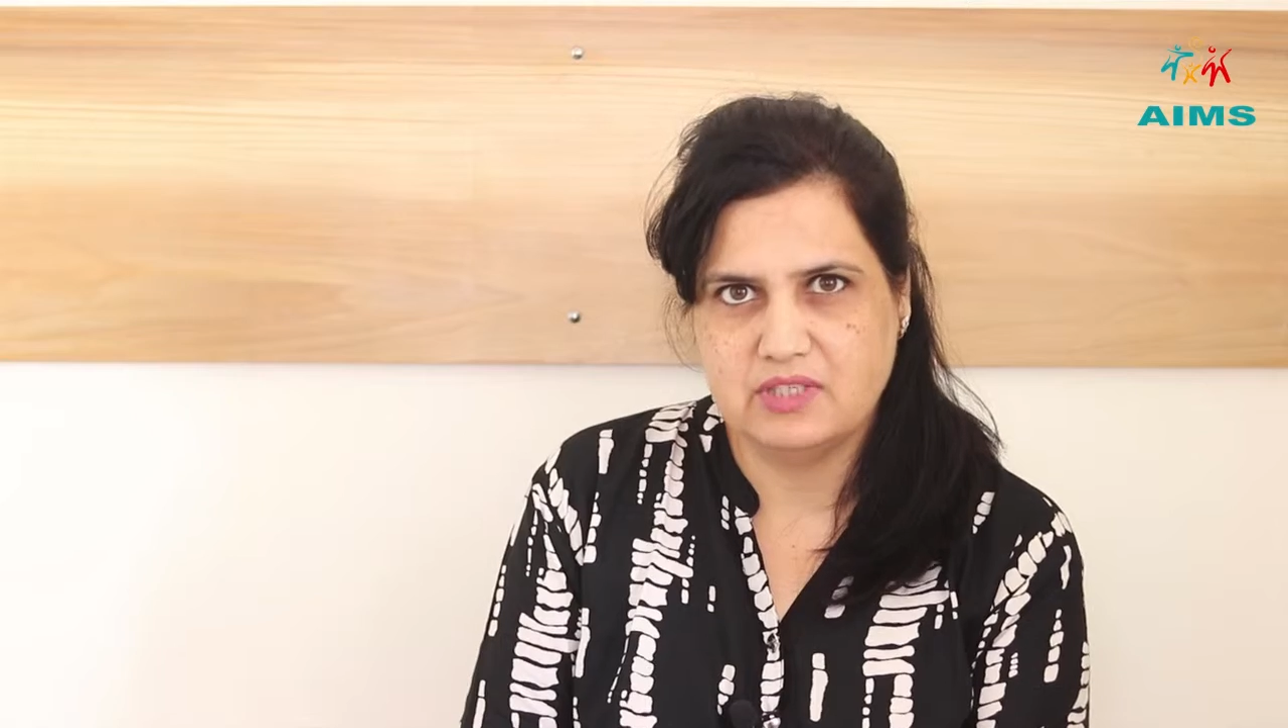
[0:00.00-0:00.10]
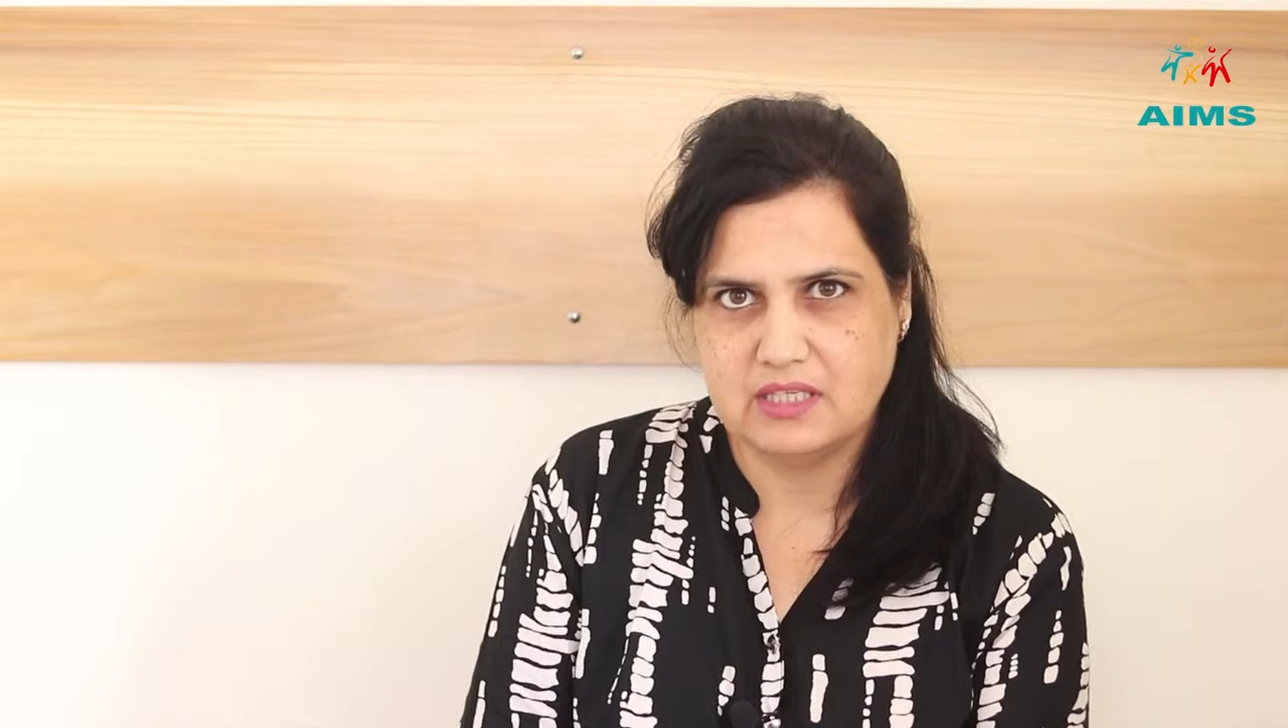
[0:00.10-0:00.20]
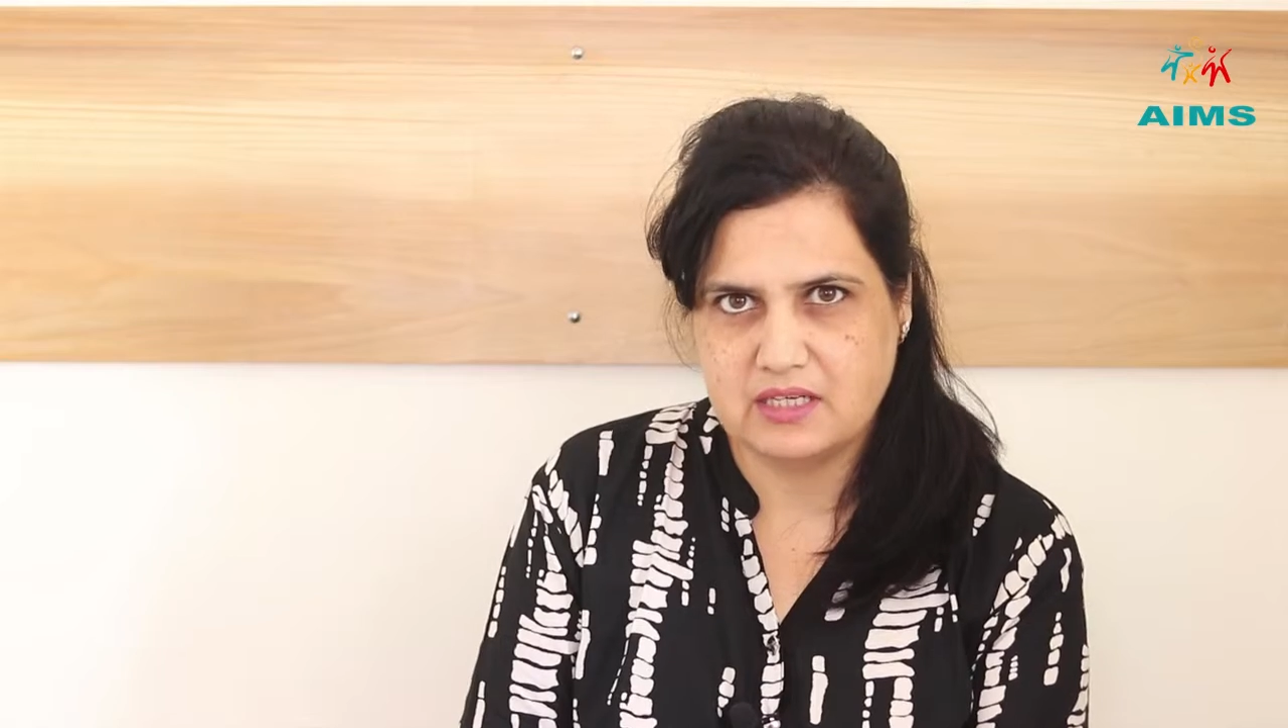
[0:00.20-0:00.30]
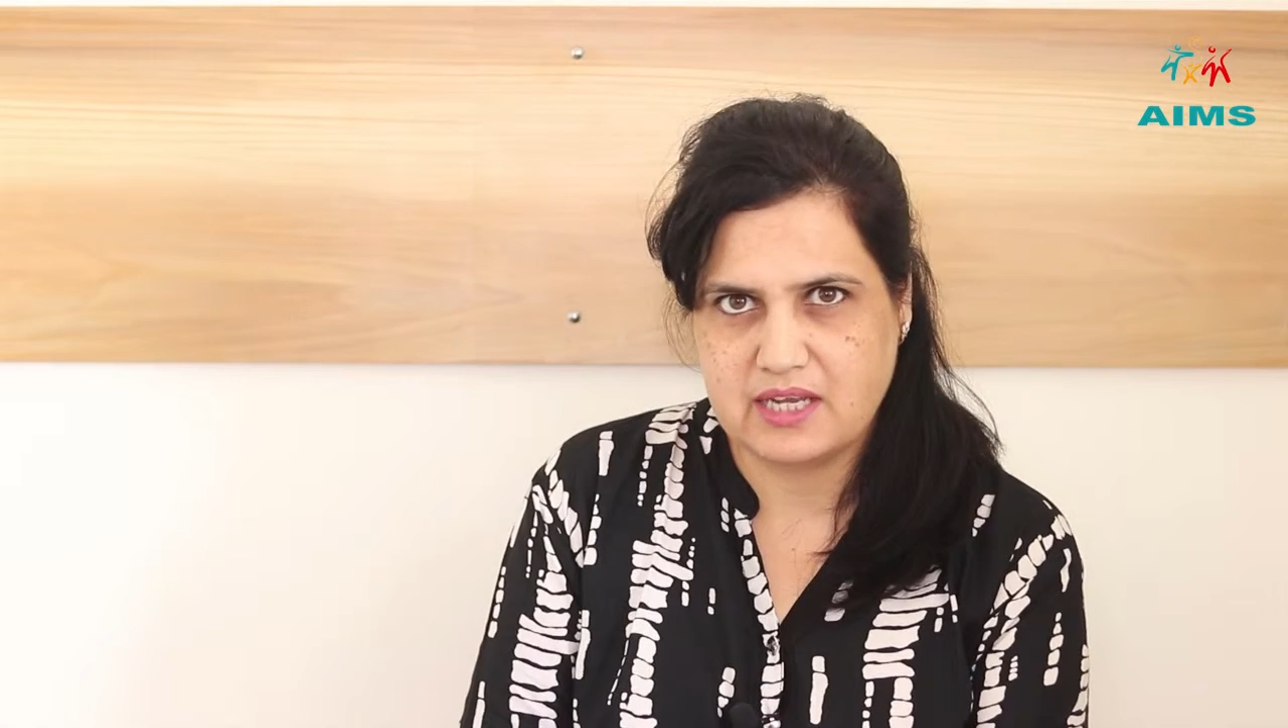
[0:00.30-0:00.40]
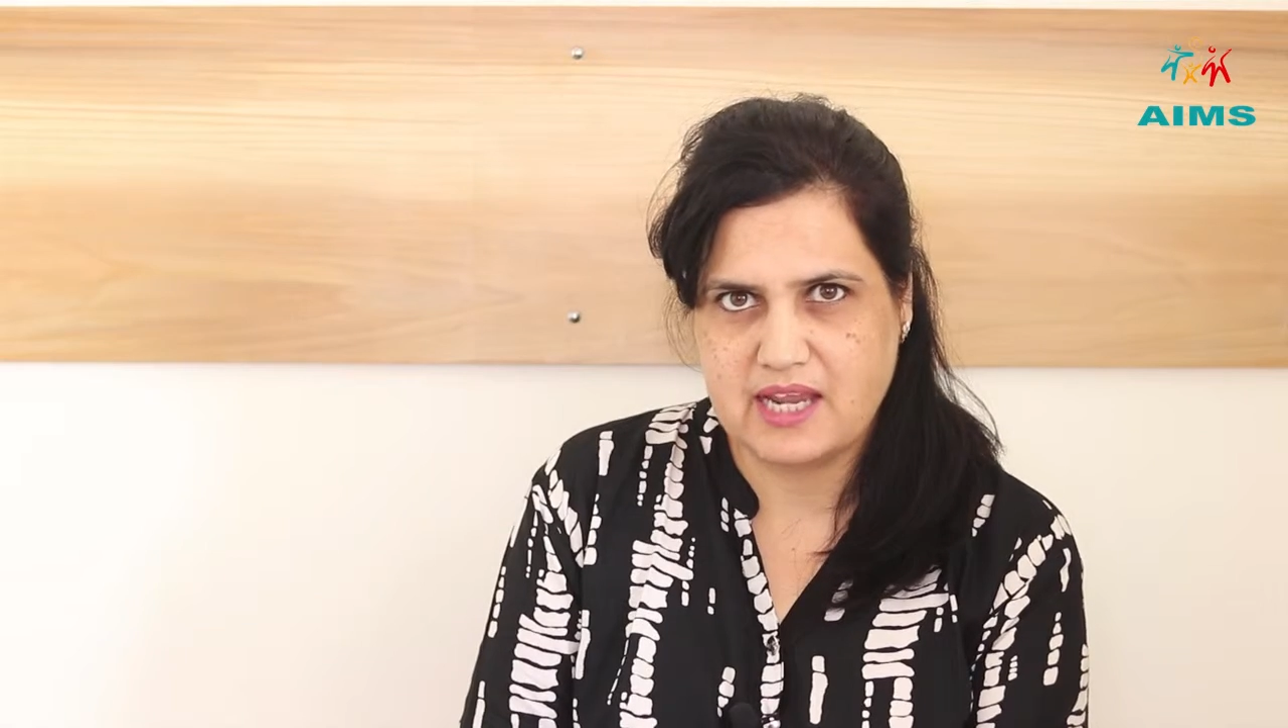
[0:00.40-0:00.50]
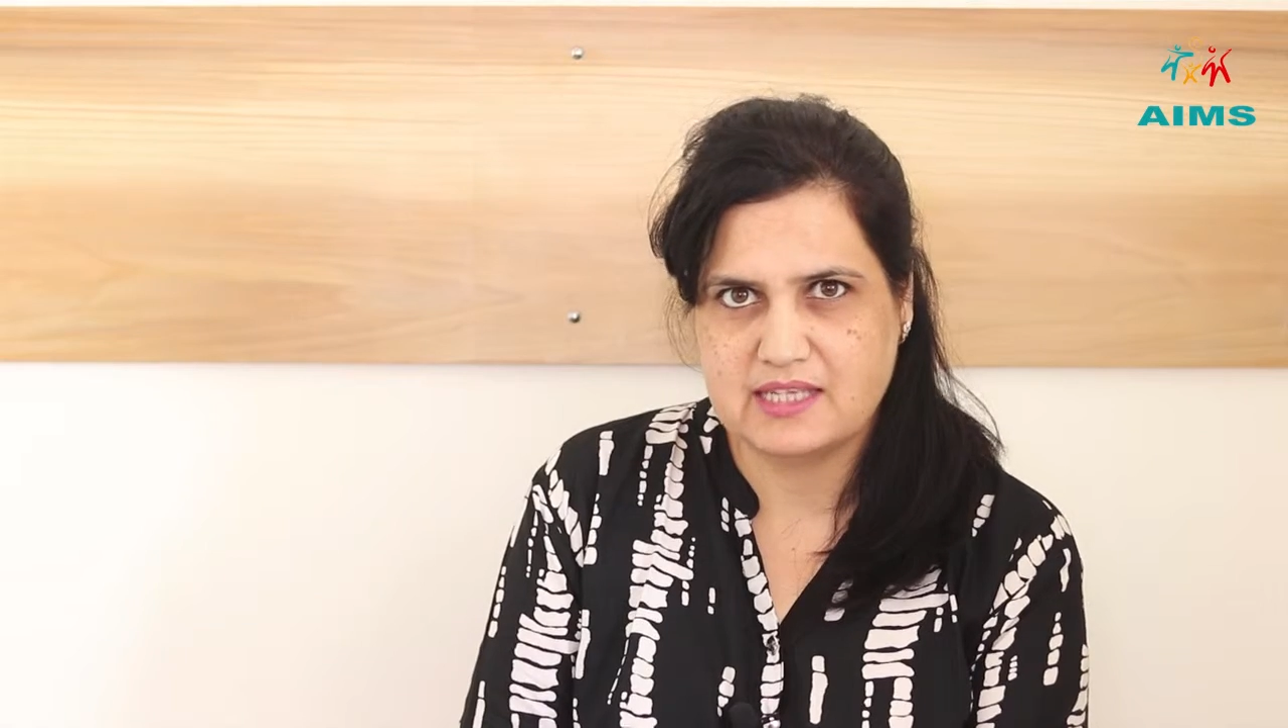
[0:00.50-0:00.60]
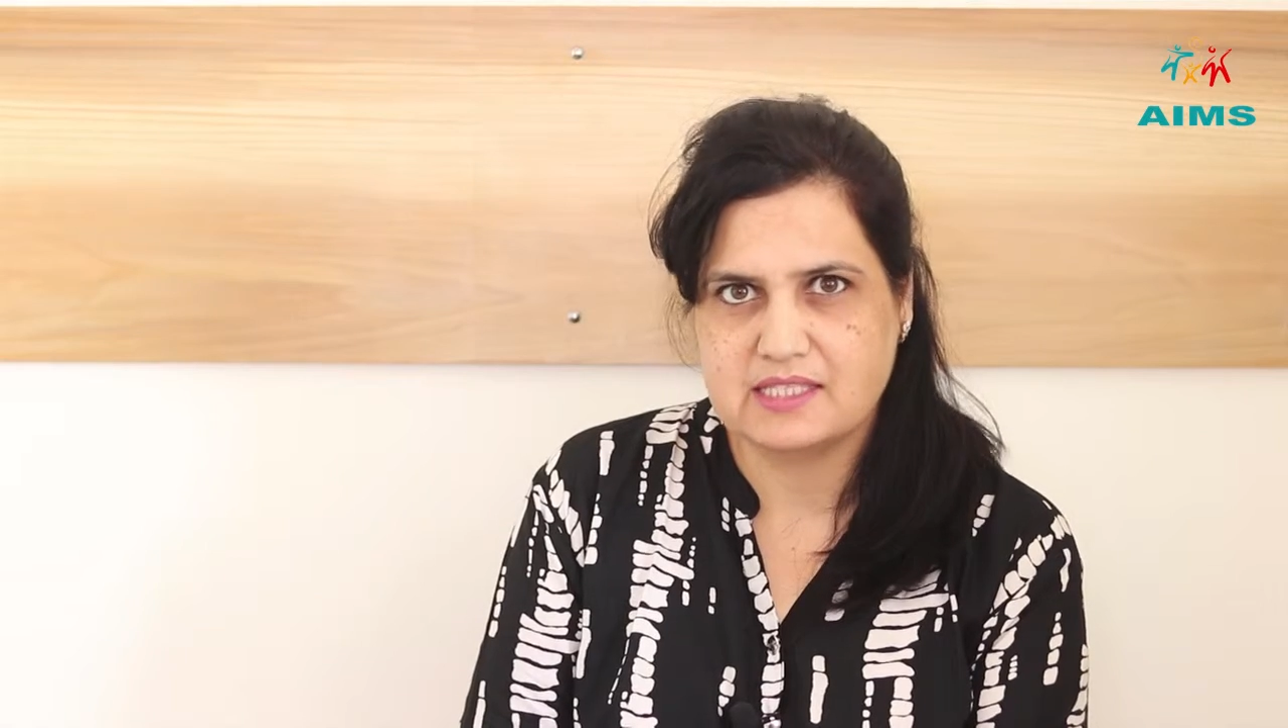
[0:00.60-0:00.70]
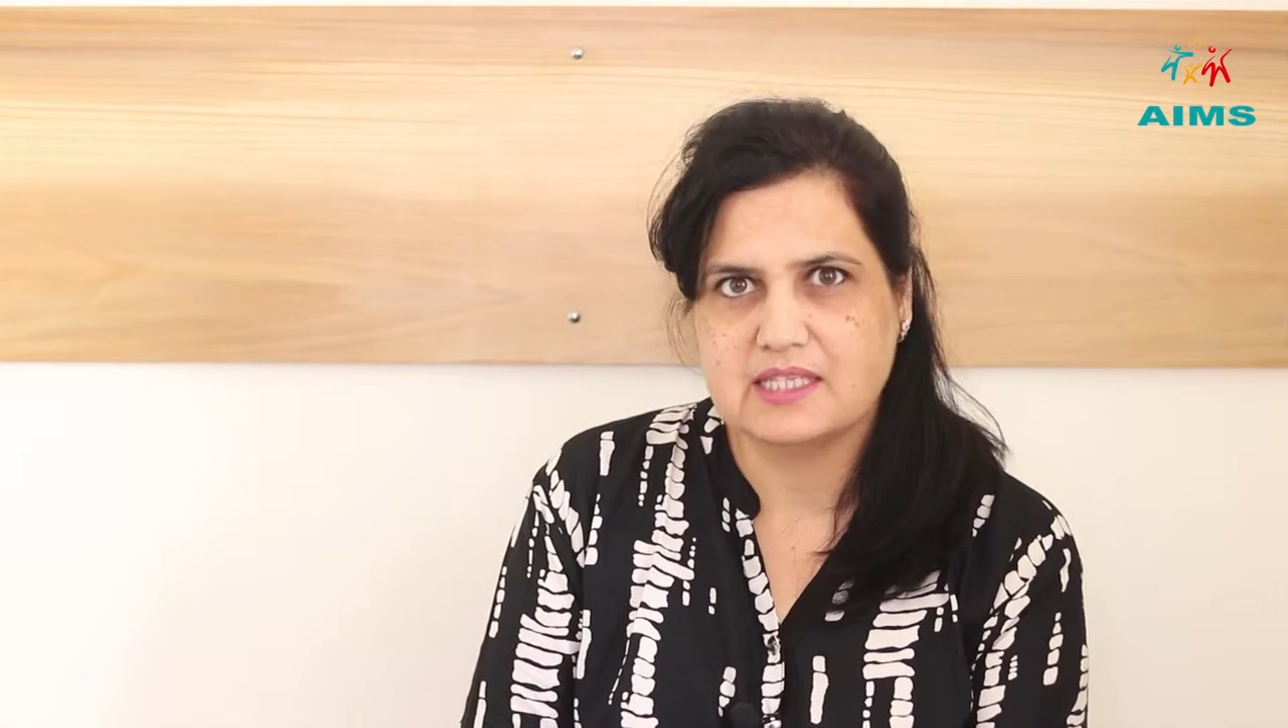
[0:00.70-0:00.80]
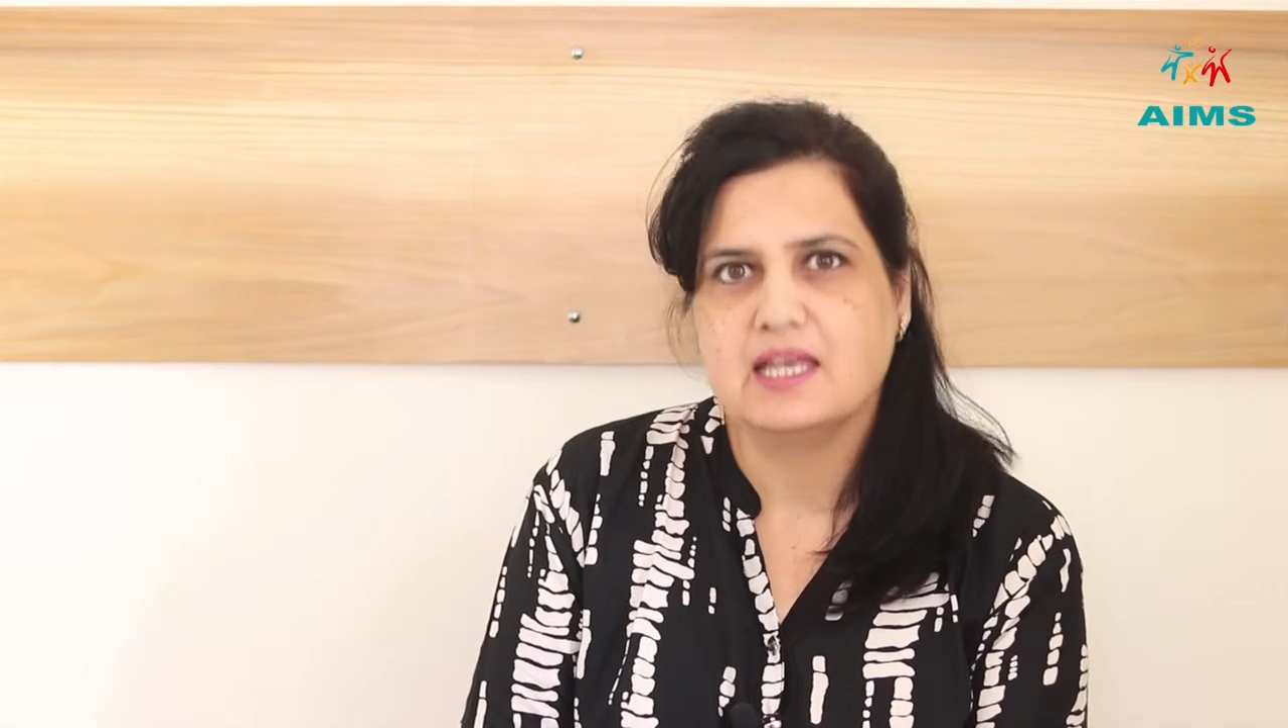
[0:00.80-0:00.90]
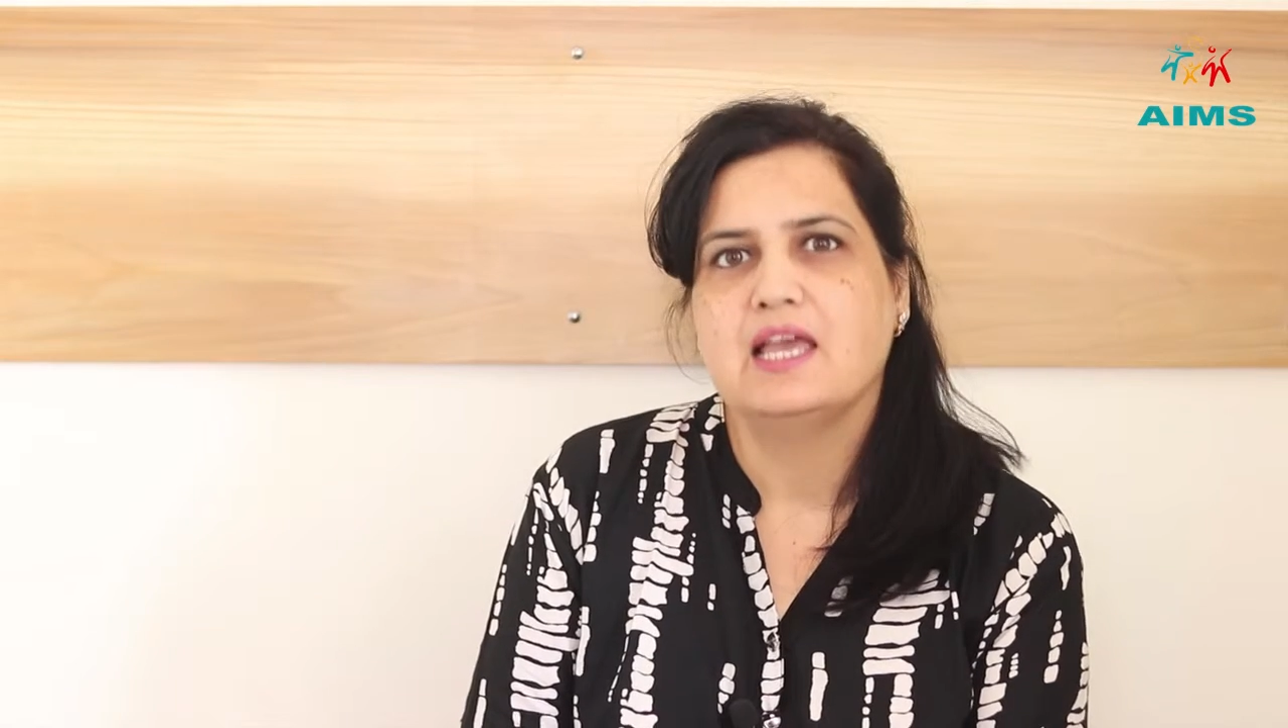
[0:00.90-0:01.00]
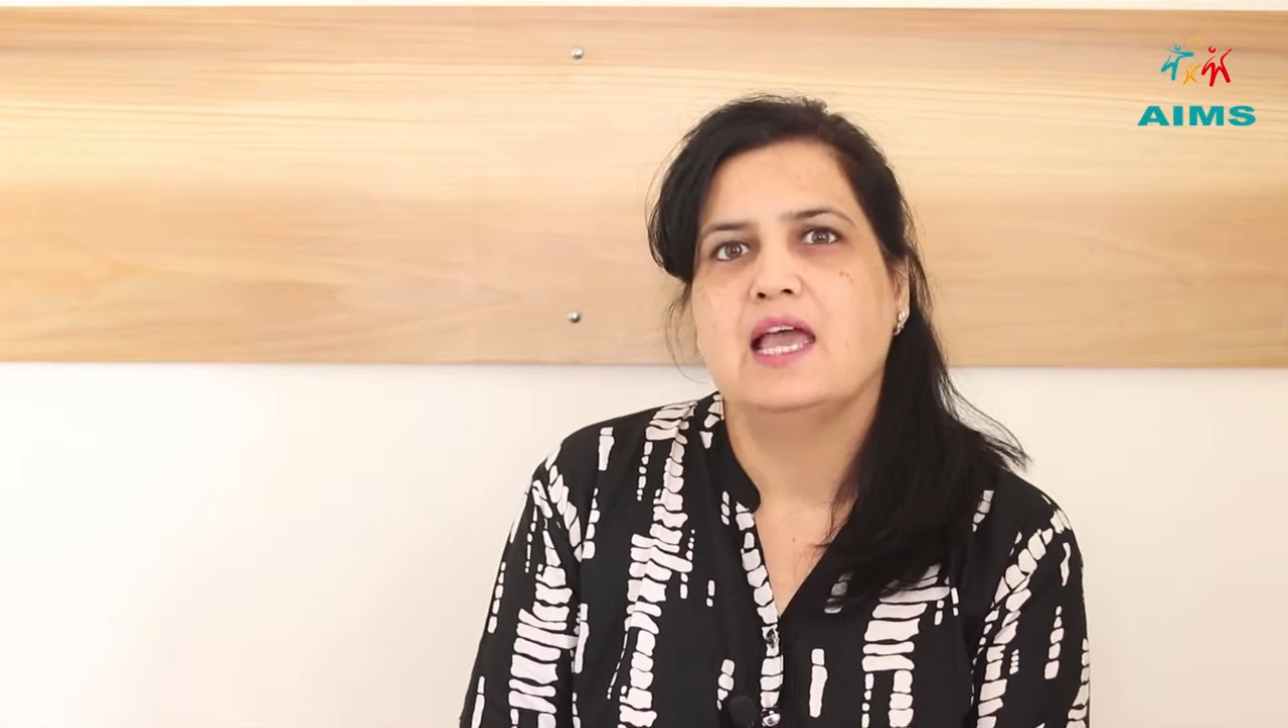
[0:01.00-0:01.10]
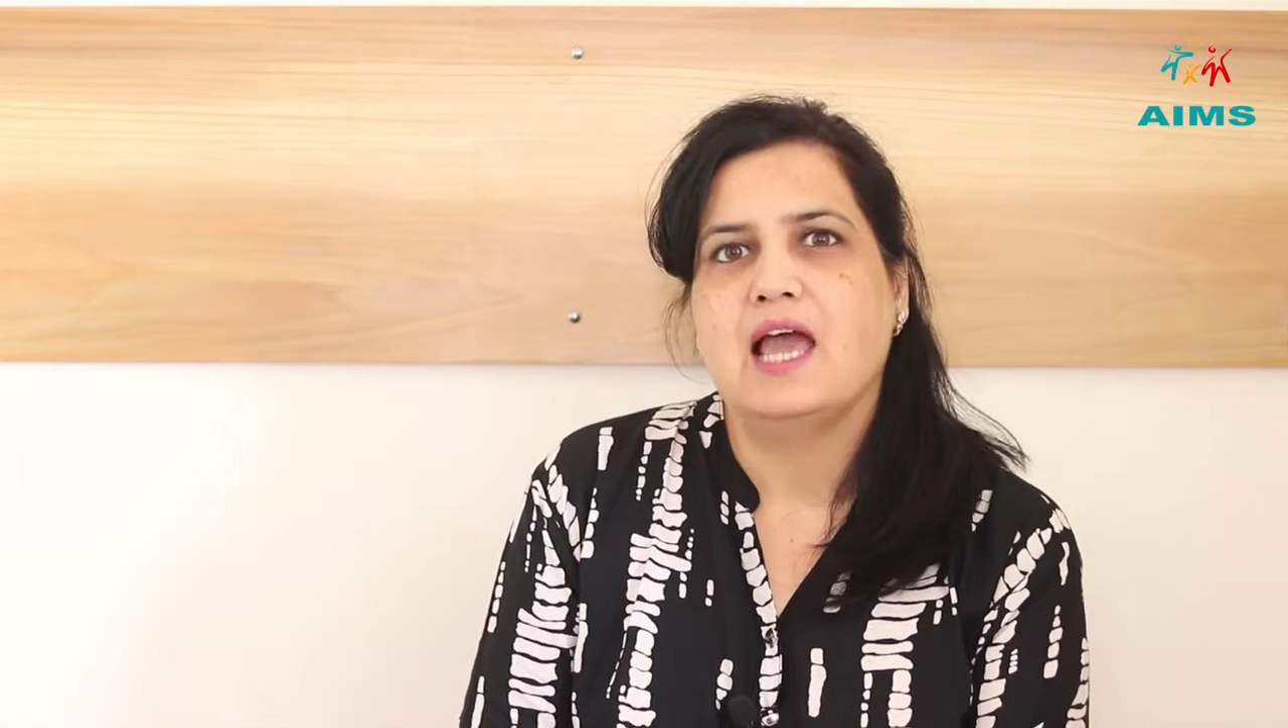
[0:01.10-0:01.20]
with her case.